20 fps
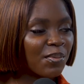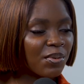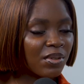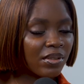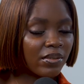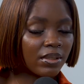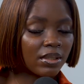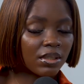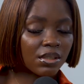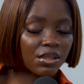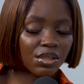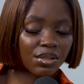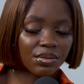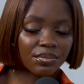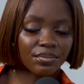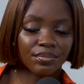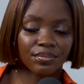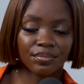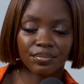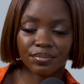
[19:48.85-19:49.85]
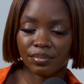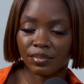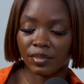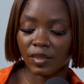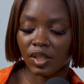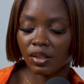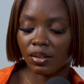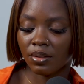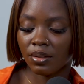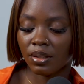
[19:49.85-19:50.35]
privilege,
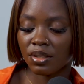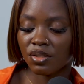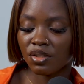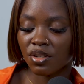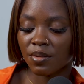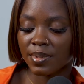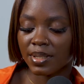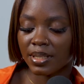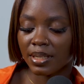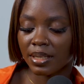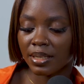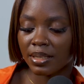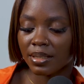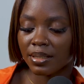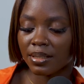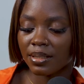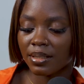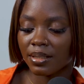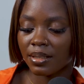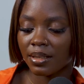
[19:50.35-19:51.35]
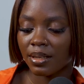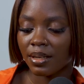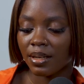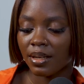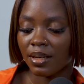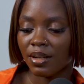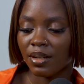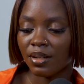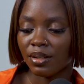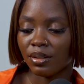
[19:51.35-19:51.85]
Donald Trump says
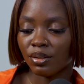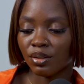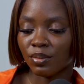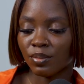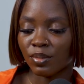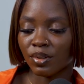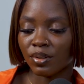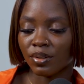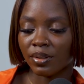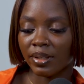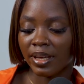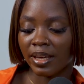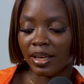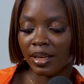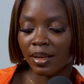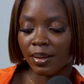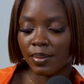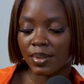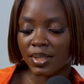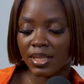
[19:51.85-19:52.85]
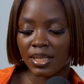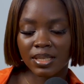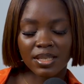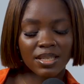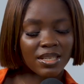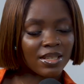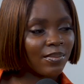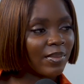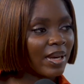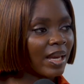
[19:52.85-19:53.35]
no more
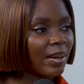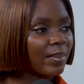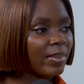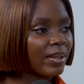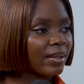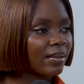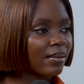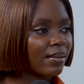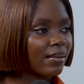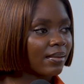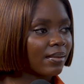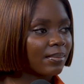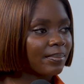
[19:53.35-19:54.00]
citizenship by birth.